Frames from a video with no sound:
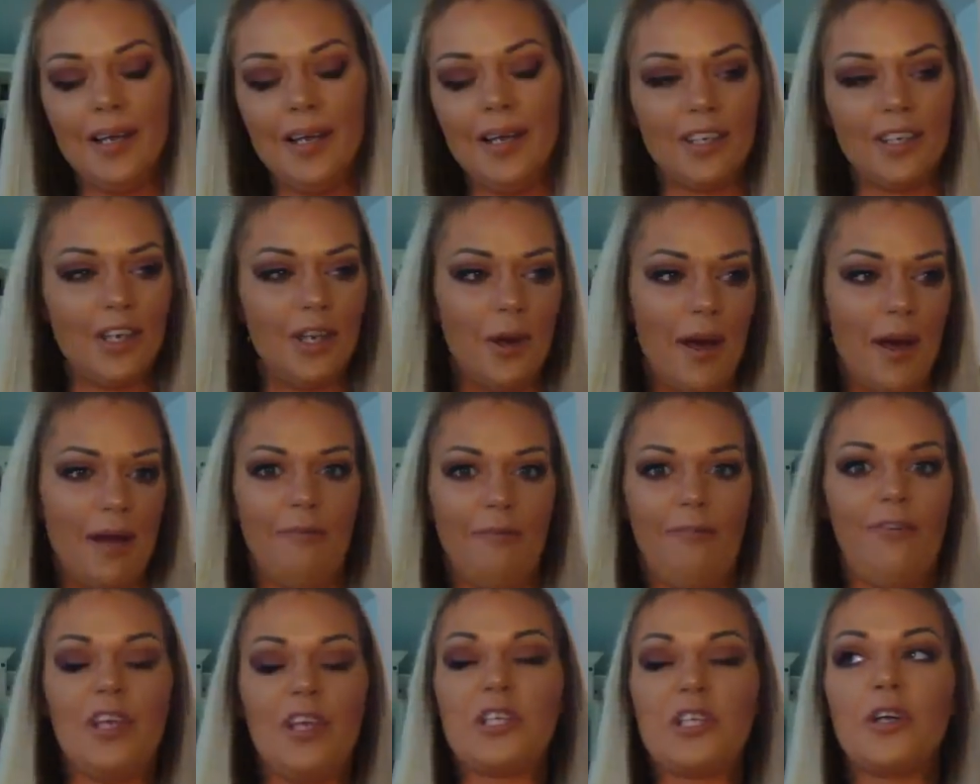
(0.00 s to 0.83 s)
you know,
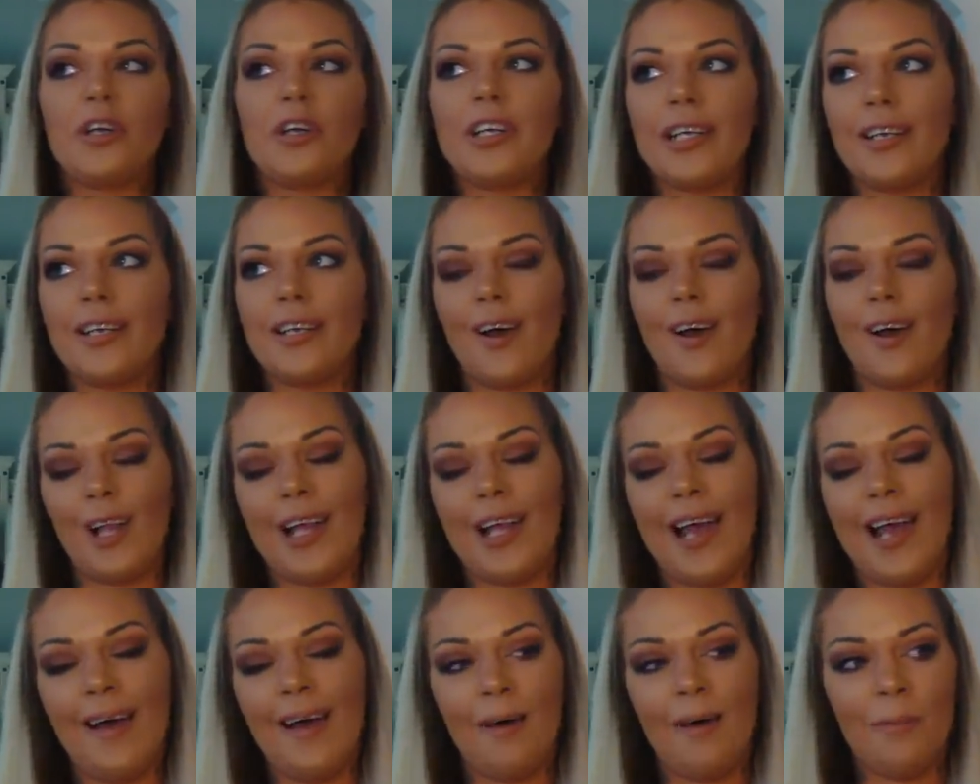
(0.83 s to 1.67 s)
I've figured it all
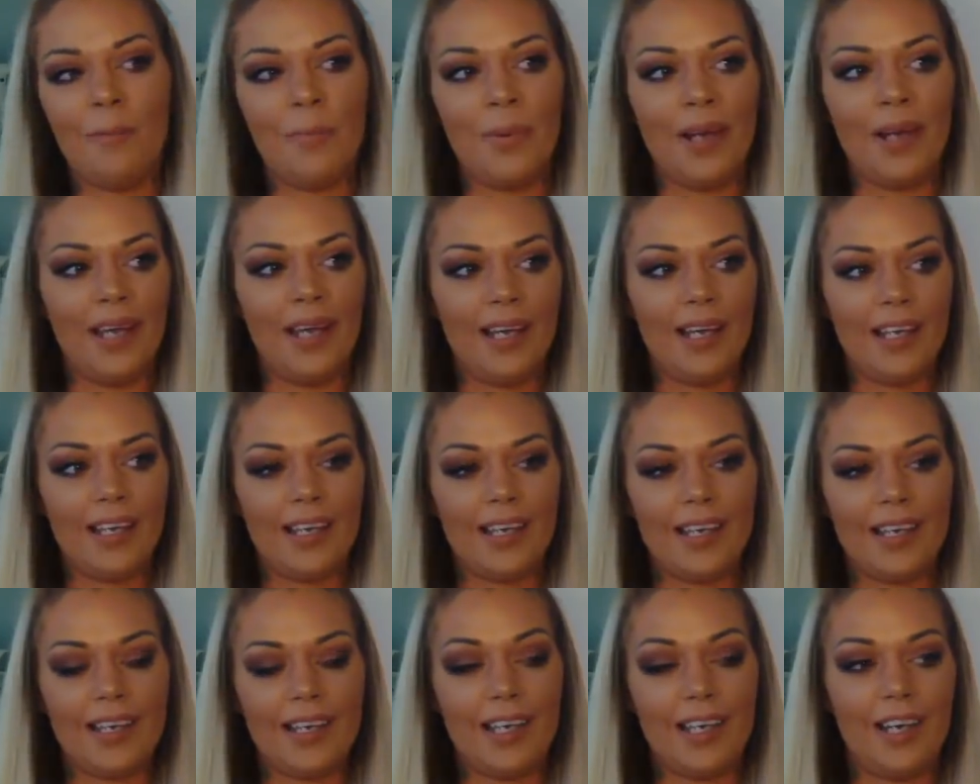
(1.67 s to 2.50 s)
out. But,
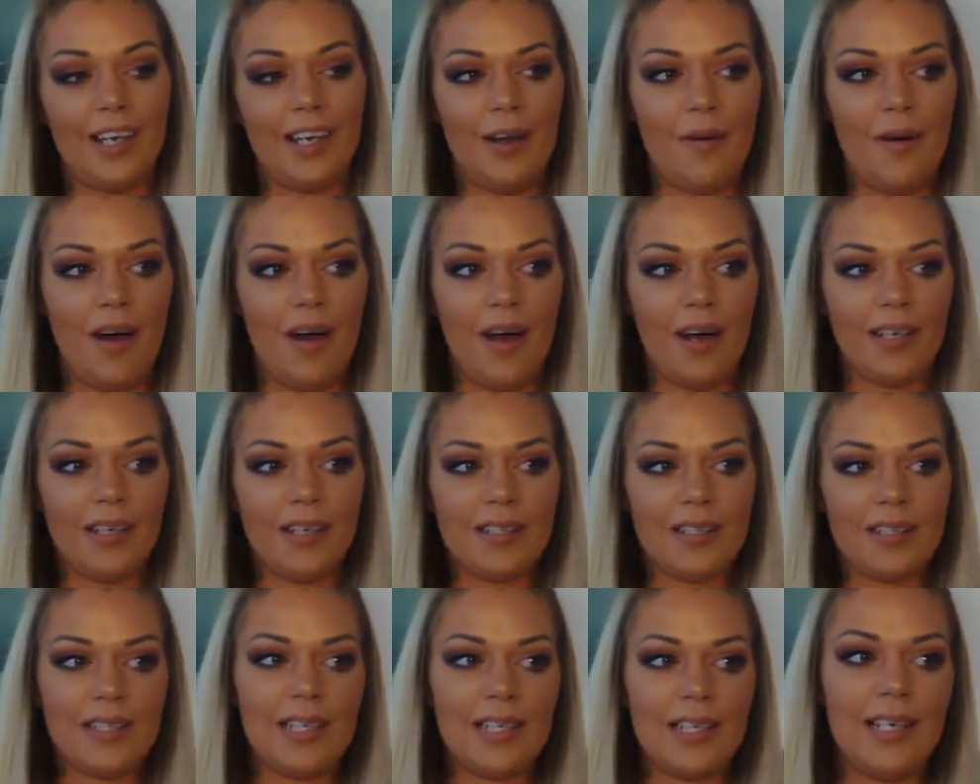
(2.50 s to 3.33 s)
you know,
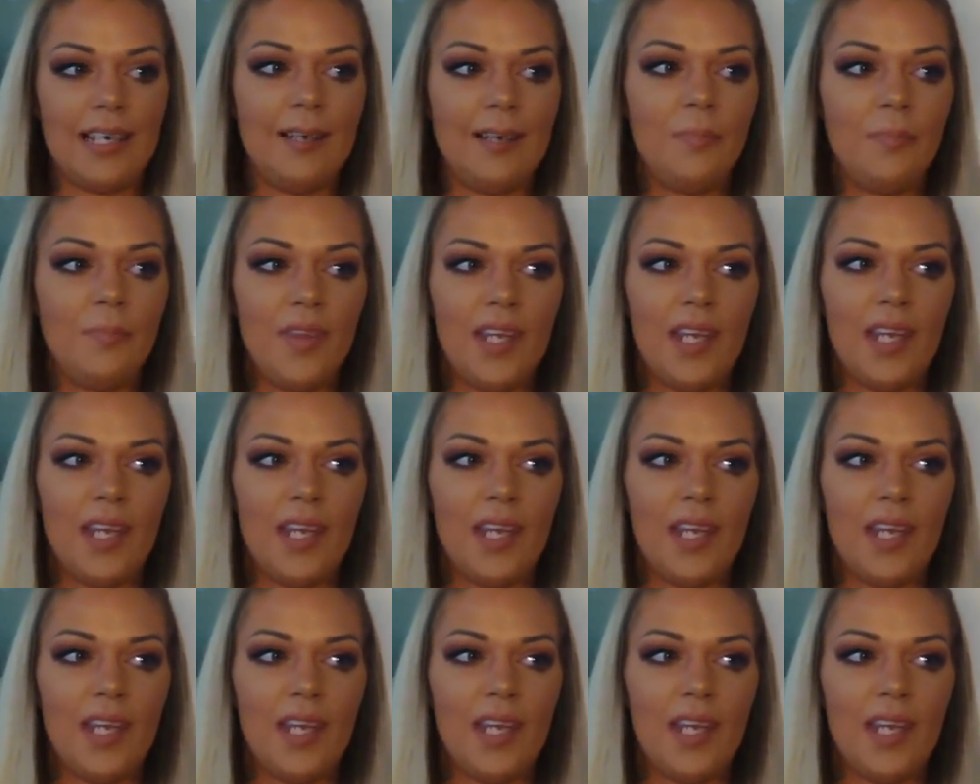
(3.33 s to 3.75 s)
honestly,